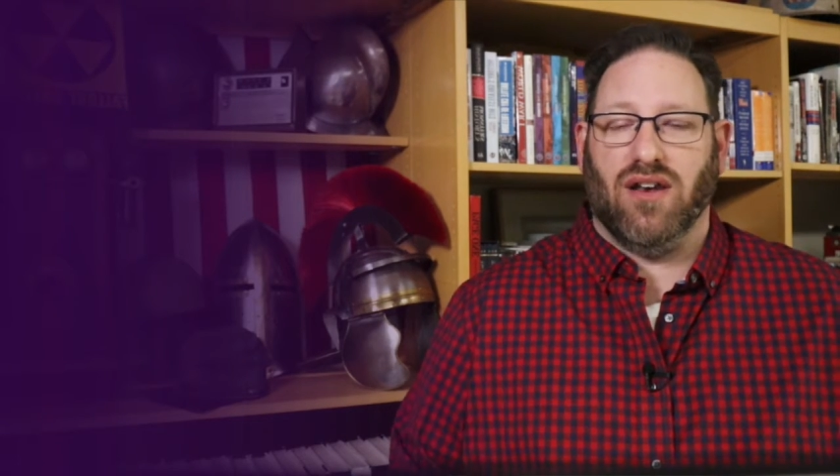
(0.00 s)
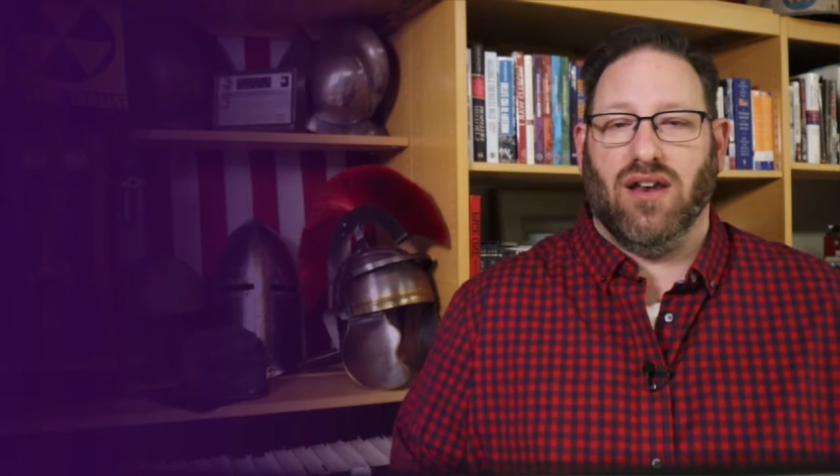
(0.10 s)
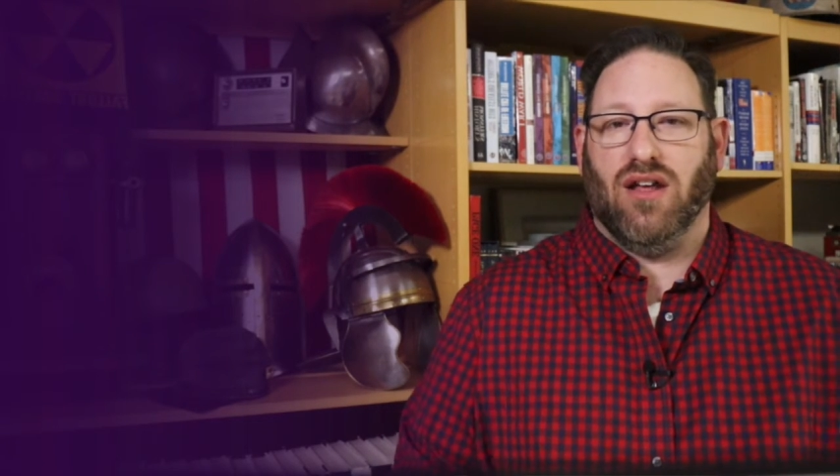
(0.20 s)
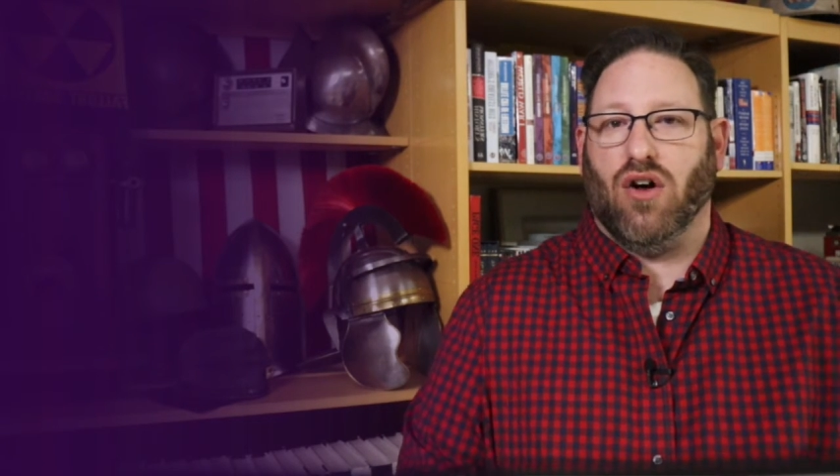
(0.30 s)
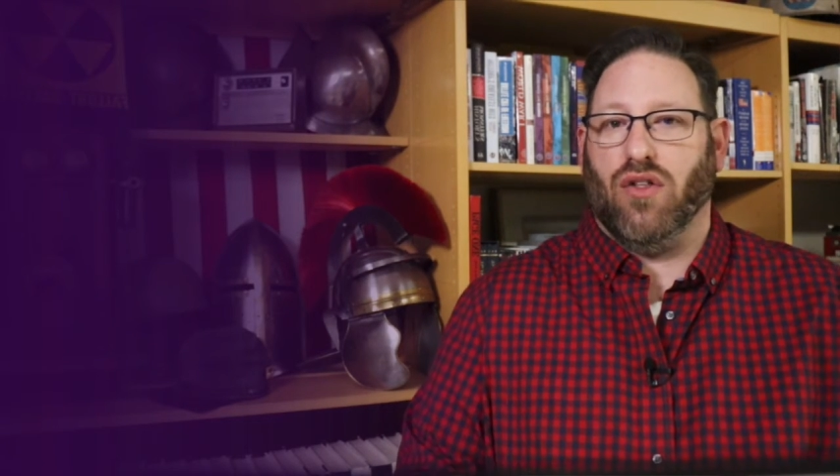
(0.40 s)

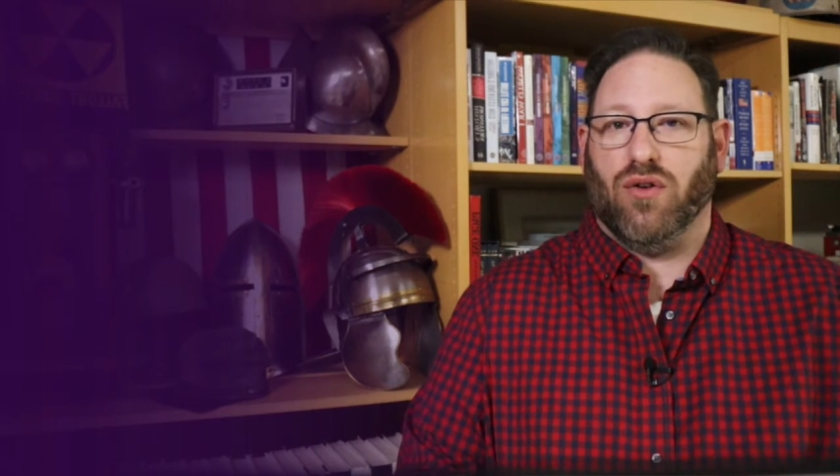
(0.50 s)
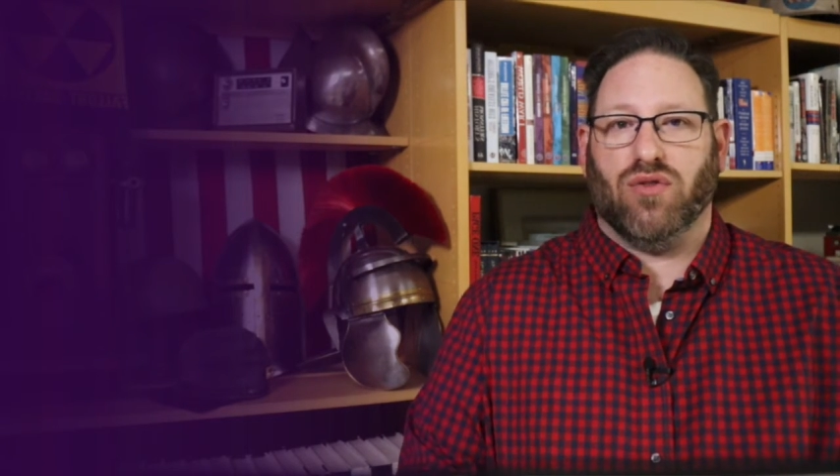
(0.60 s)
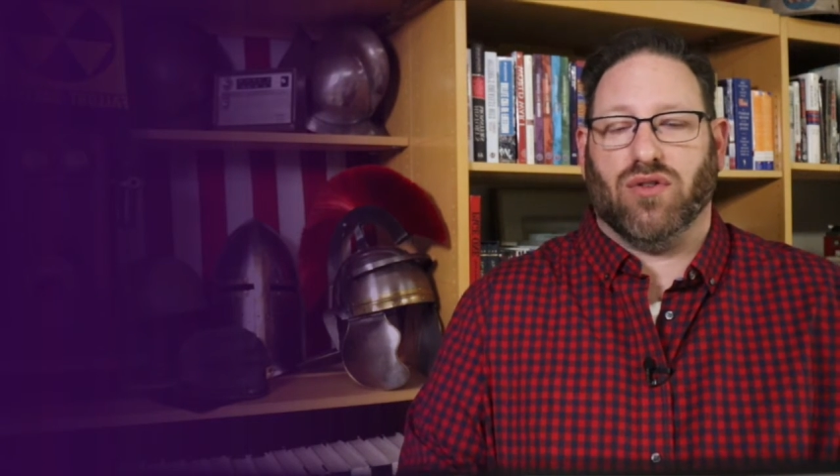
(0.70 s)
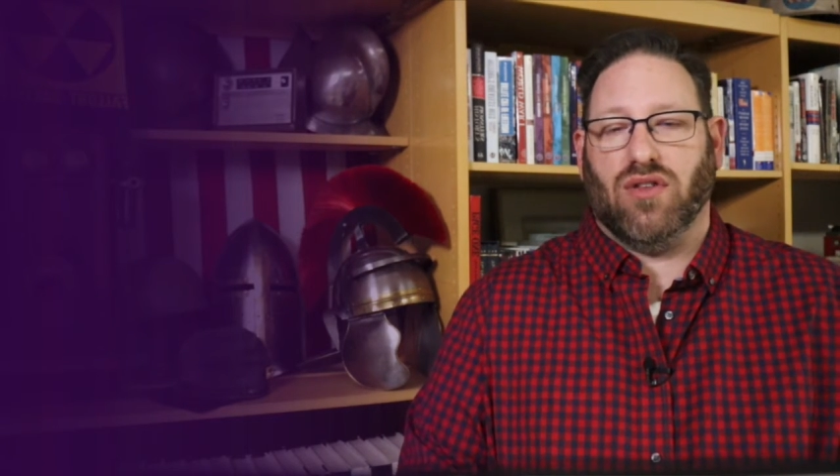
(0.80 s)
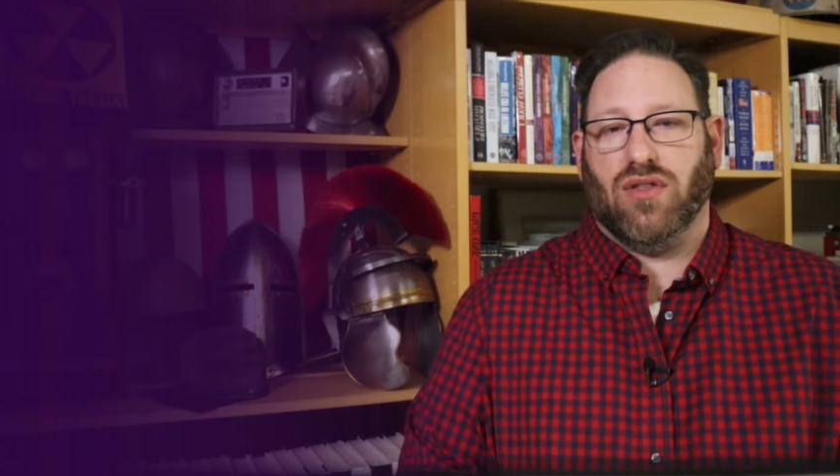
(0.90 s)
and all
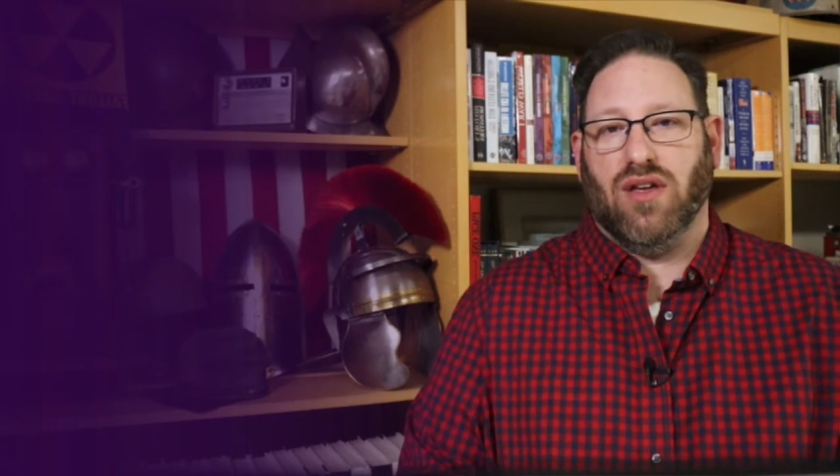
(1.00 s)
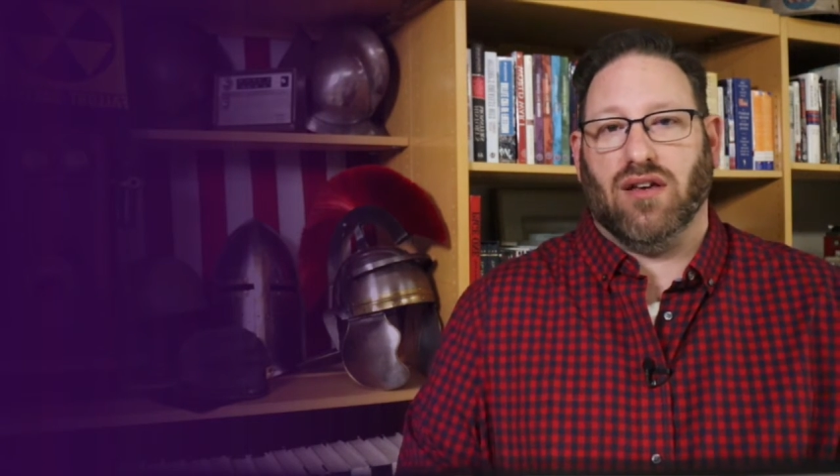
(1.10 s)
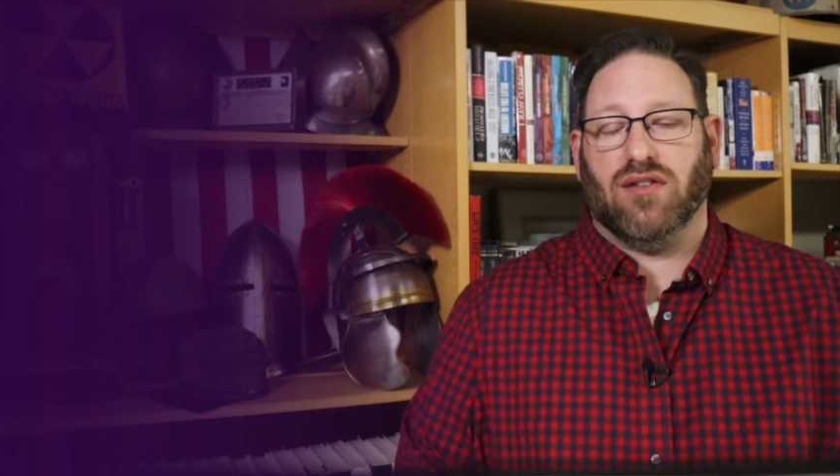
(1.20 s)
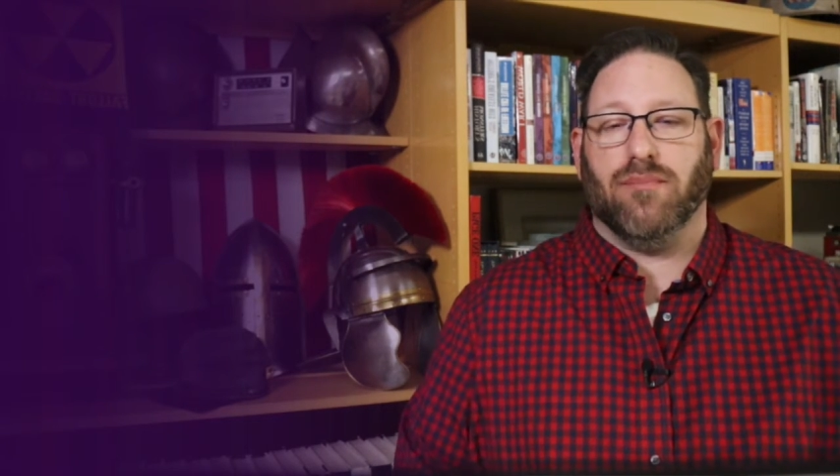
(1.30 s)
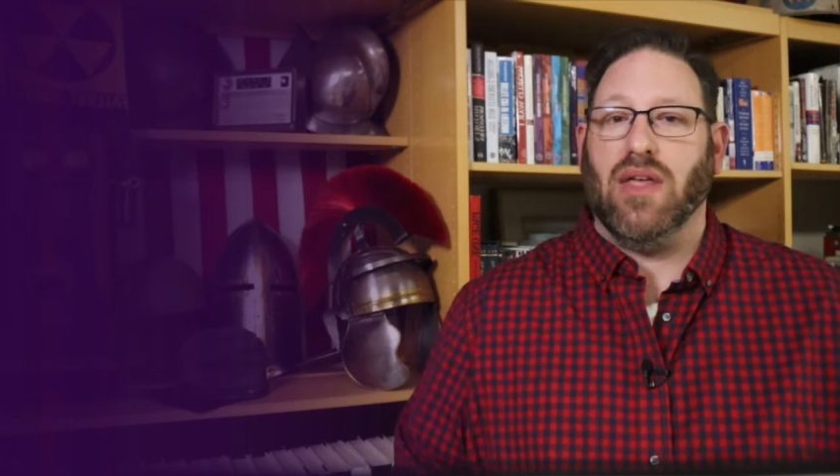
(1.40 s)
those sorts of
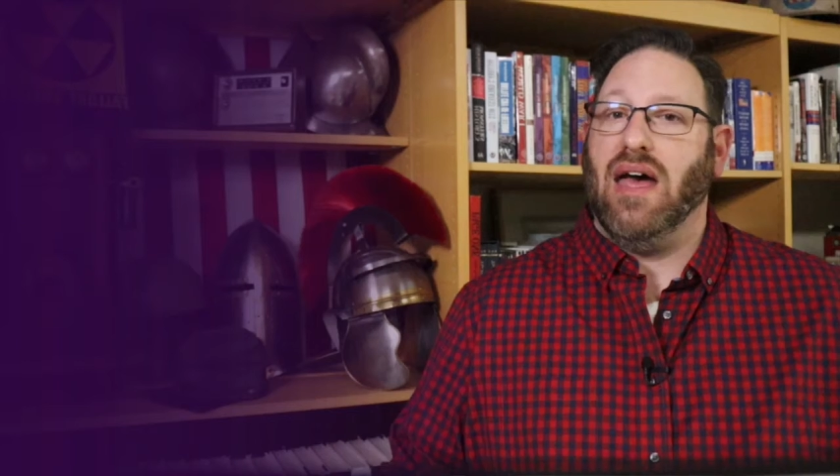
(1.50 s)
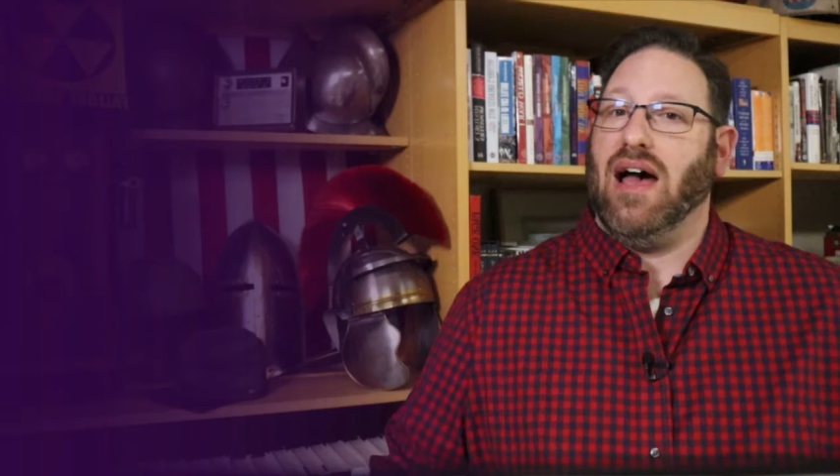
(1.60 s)
things.